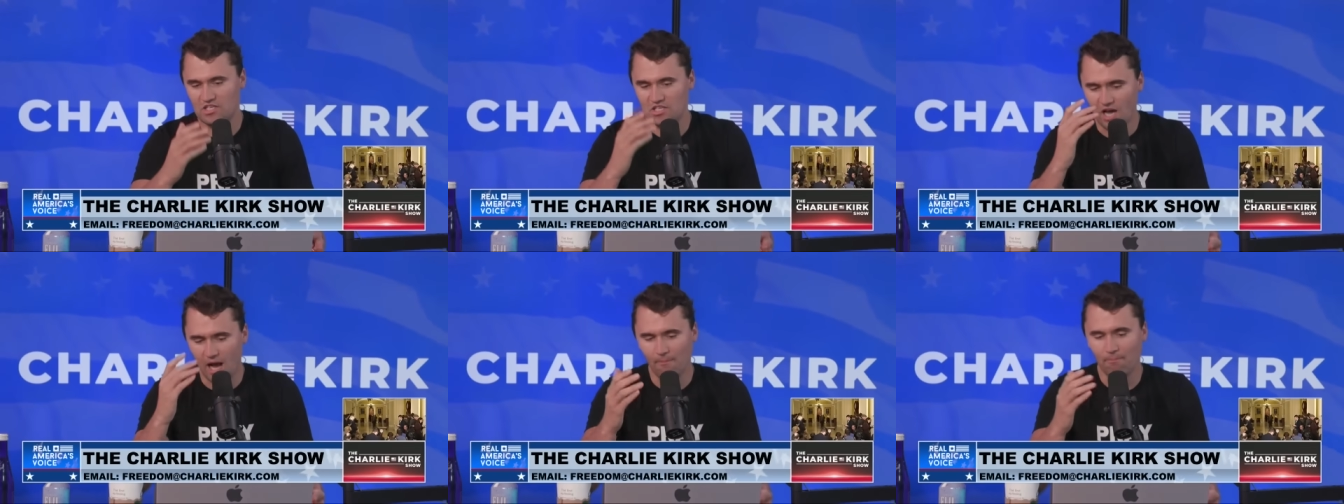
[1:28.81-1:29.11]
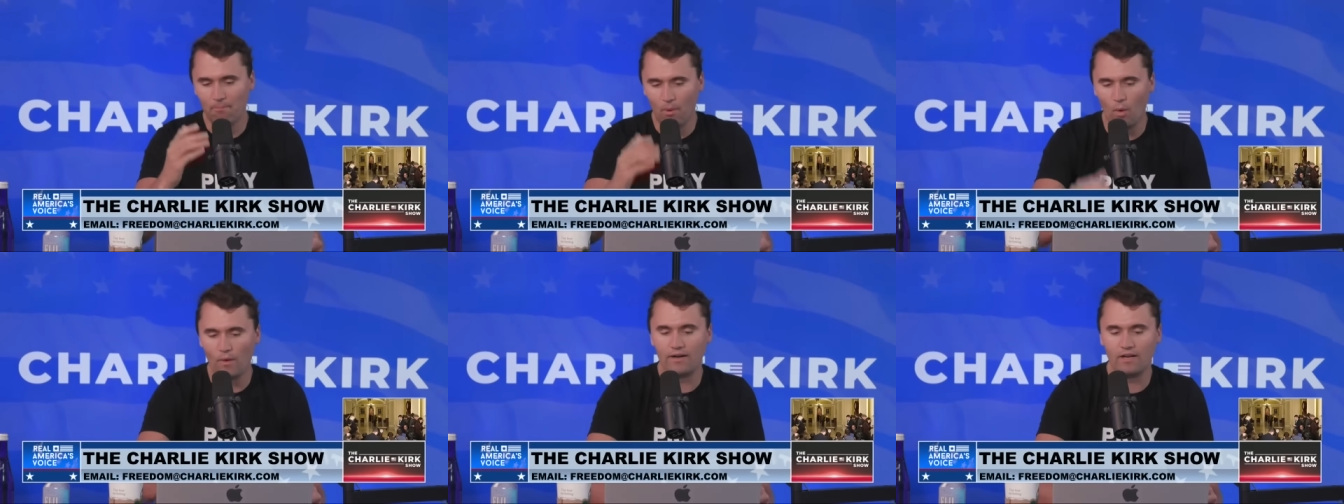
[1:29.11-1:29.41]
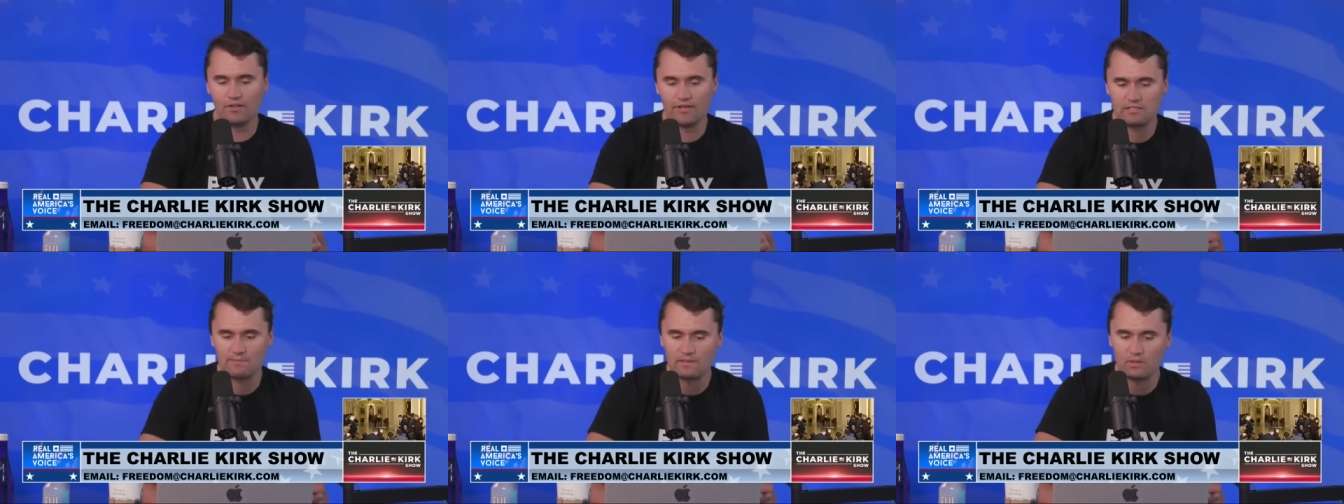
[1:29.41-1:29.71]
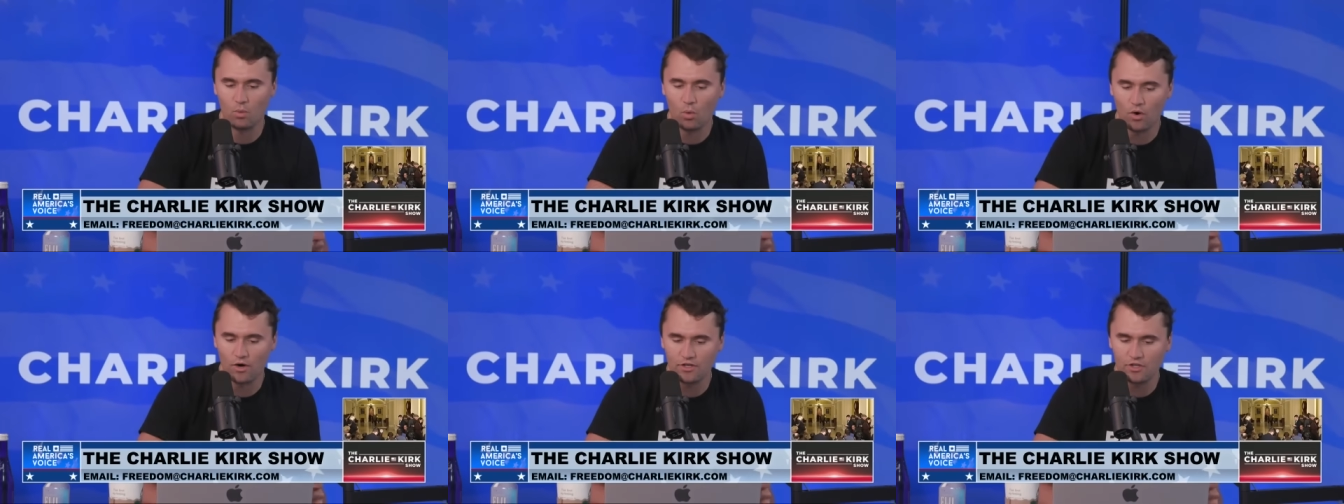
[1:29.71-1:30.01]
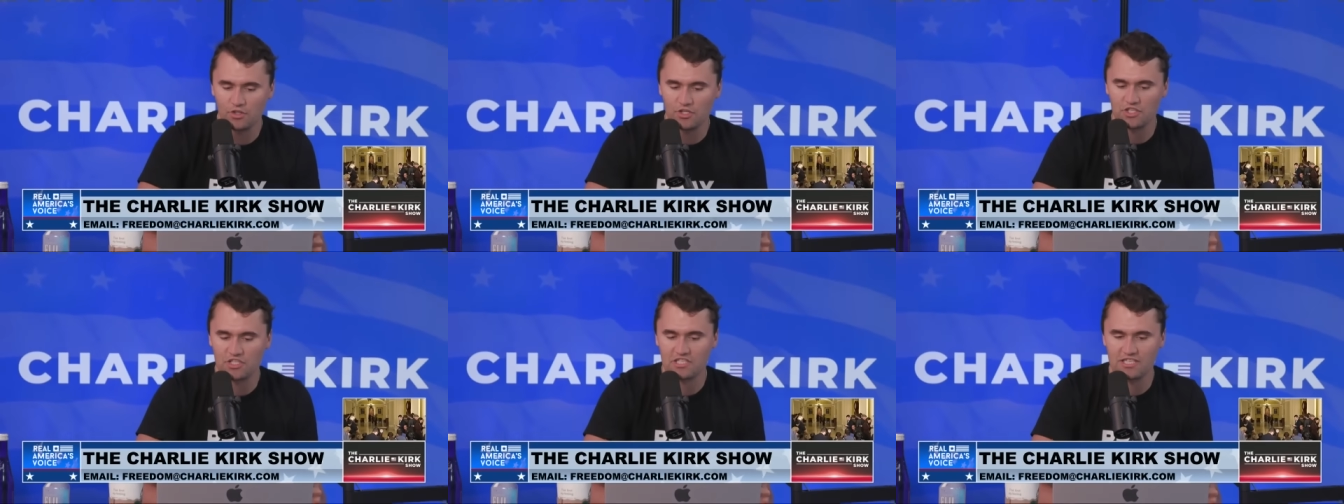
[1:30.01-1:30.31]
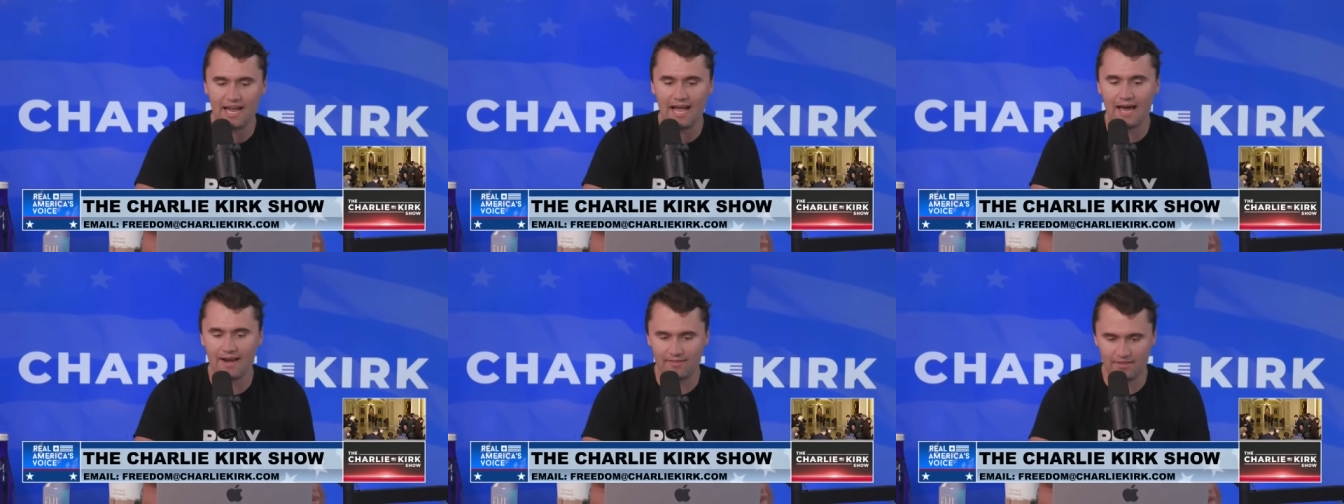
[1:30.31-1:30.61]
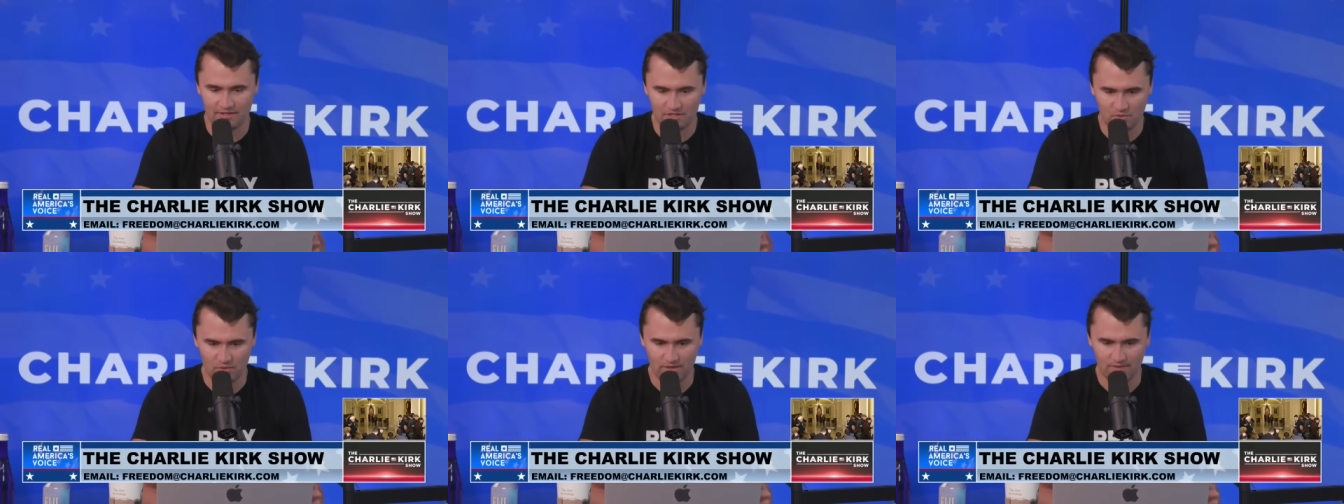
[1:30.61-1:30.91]
some point, Elizabeth Warren, you should stay
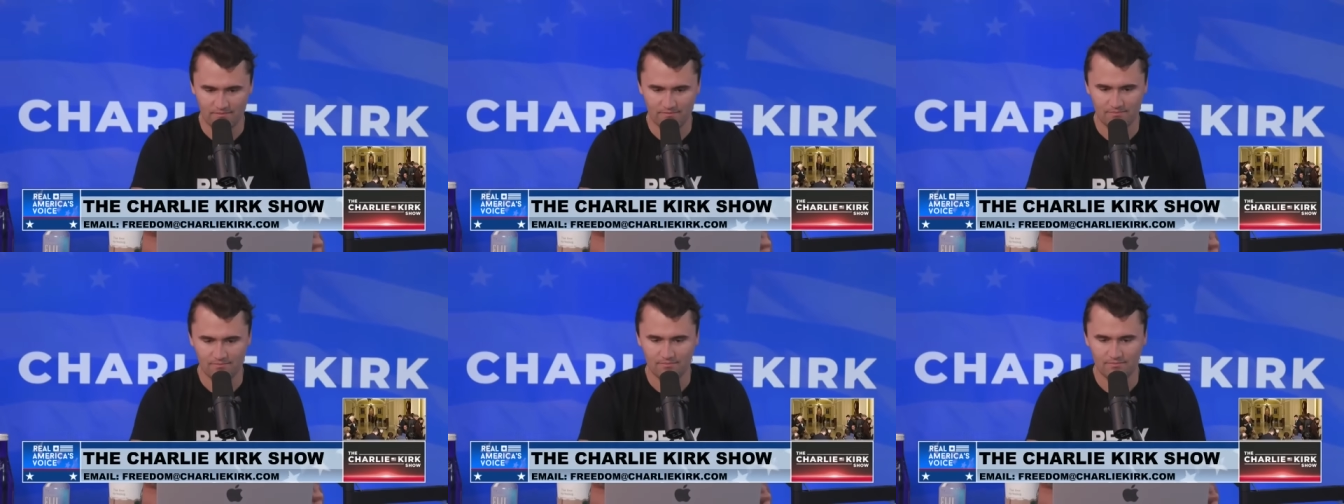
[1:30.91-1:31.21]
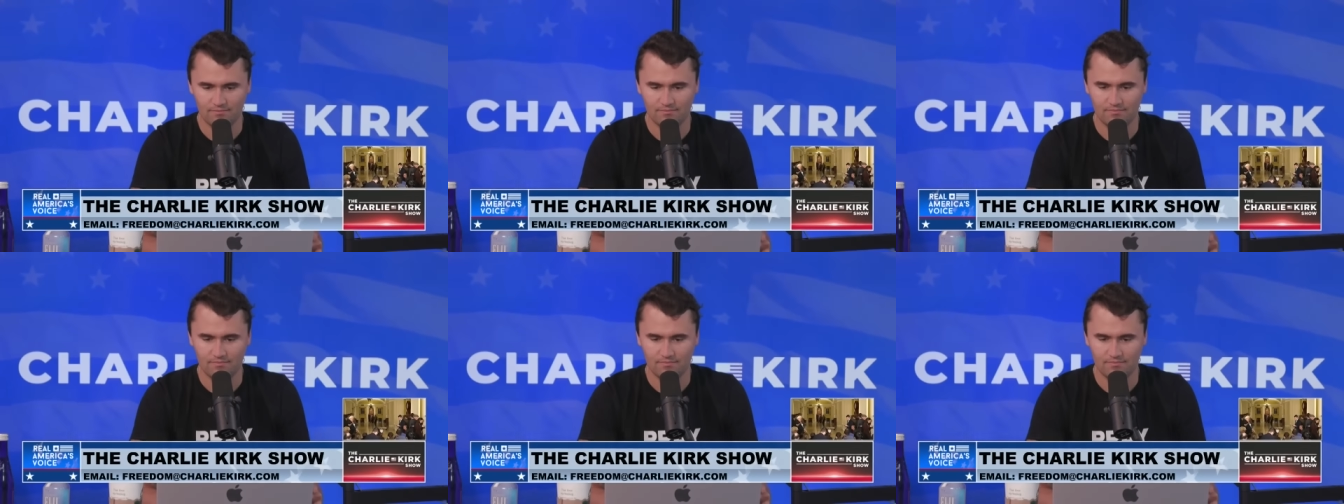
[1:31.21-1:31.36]
out of this one.